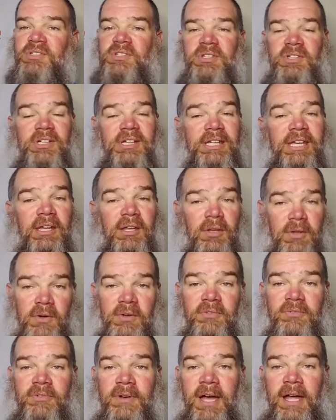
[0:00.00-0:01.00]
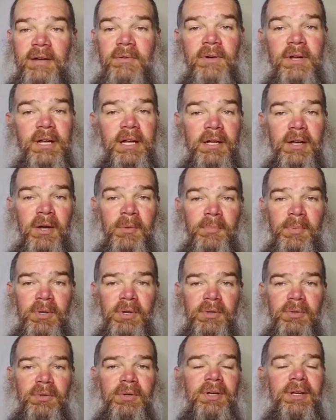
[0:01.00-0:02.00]
so you get notified when I
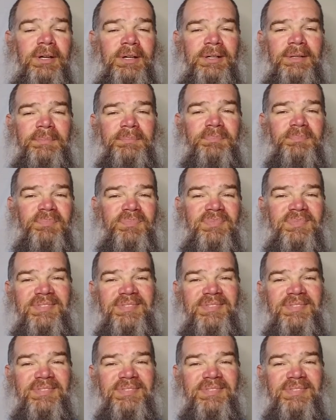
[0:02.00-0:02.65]
upload.